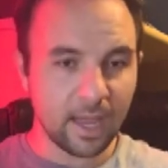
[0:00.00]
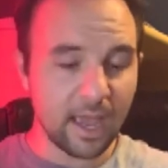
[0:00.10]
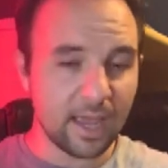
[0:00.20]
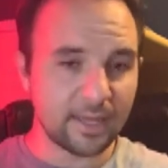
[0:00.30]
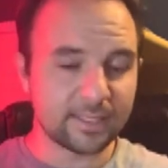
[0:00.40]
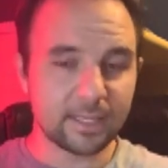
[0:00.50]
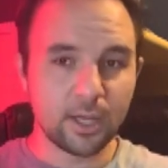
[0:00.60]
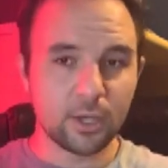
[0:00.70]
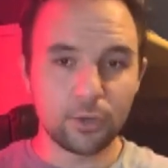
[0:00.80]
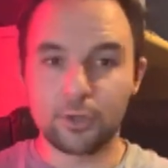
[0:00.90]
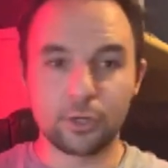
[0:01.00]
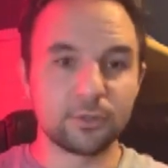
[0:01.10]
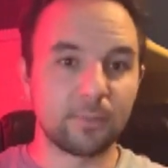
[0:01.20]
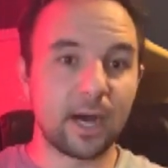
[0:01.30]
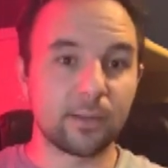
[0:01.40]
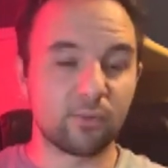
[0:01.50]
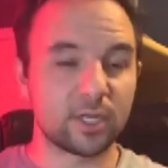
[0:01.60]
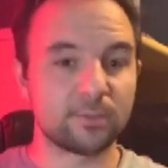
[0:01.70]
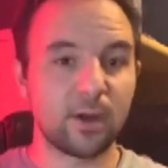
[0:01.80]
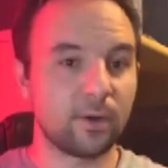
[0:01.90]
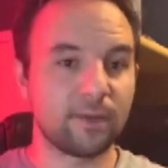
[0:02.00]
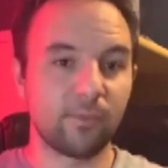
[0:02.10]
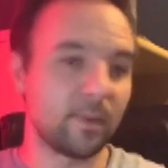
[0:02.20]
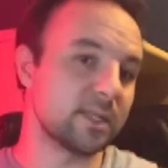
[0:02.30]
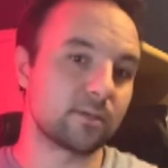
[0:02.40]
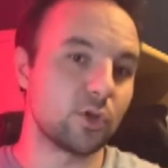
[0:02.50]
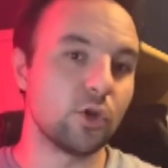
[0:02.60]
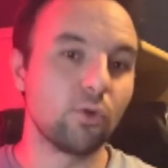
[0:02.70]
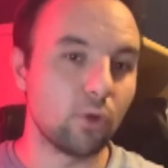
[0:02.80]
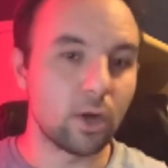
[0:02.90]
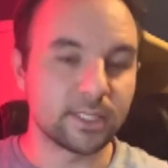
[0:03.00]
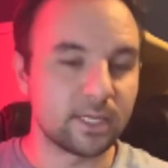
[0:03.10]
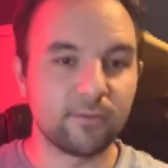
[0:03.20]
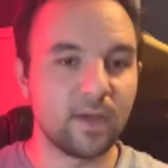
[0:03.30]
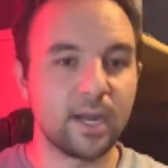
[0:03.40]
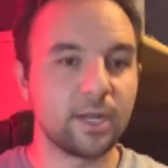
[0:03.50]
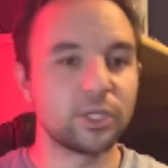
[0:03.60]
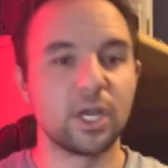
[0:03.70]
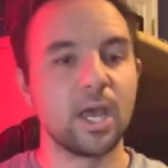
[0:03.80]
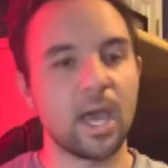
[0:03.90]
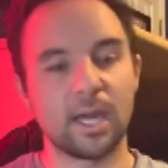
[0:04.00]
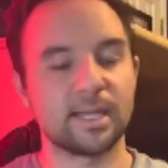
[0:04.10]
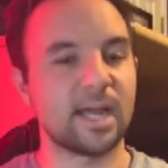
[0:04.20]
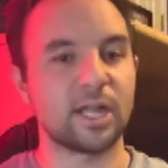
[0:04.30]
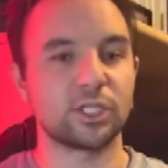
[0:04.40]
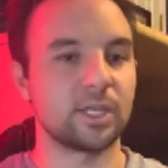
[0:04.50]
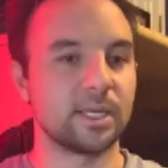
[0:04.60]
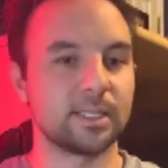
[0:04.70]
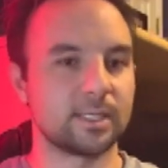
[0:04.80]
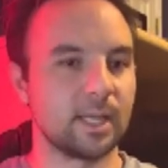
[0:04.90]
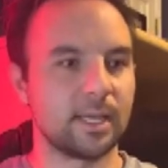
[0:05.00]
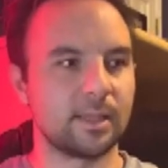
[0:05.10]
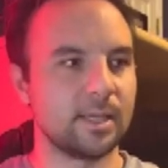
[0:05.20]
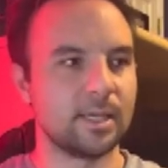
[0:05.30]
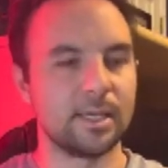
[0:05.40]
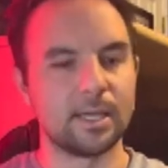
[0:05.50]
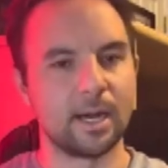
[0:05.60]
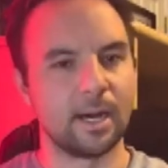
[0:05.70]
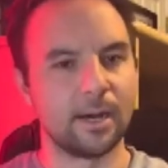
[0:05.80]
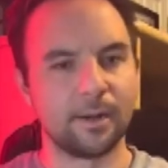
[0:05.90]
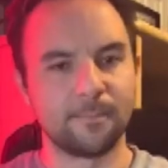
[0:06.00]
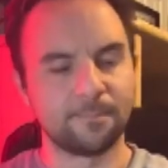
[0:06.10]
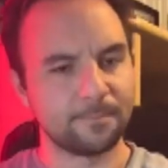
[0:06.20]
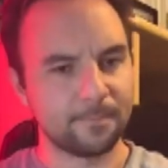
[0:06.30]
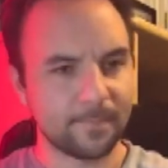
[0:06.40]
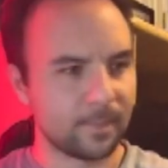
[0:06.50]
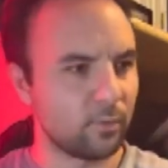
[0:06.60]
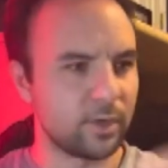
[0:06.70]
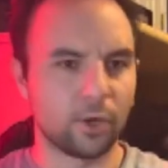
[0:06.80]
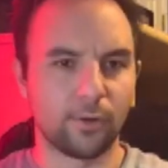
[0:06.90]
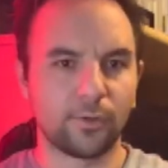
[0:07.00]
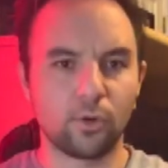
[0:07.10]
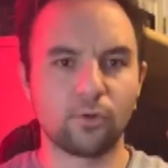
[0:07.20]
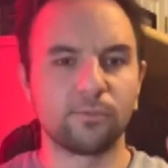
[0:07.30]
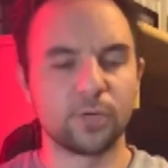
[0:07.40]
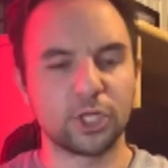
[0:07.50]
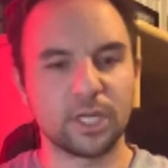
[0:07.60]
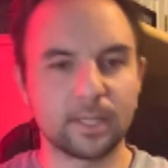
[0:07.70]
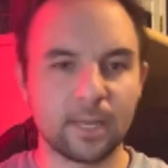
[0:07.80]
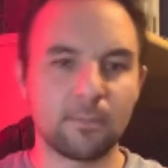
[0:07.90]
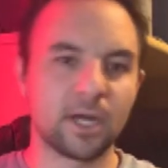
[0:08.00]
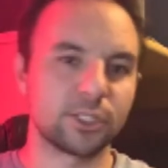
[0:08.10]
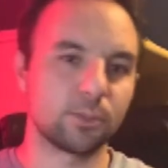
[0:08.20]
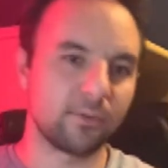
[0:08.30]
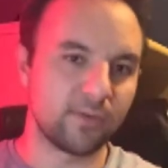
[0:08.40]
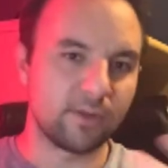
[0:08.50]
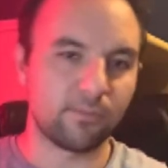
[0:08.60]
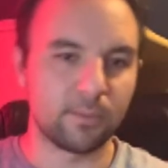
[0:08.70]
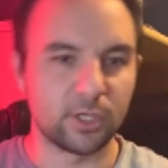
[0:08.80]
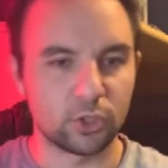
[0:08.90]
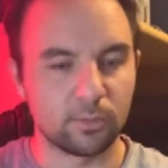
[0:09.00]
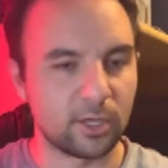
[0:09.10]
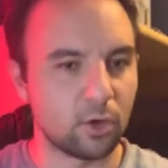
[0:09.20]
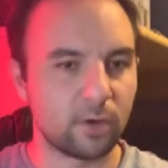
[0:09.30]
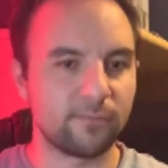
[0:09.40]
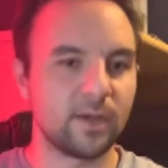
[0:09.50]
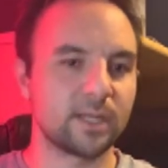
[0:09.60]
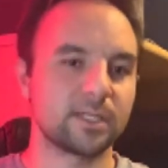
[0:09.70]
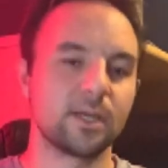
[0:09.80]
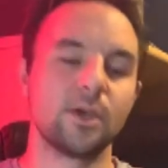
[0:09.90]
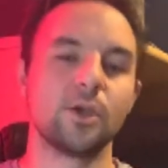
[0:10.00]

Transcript: And you could use Pot of Prosperity for basically no loss and advantage and attach things like the, uh, what do you call it, the Earth Machine Link Monster, prevent it from being destroyed by card effects,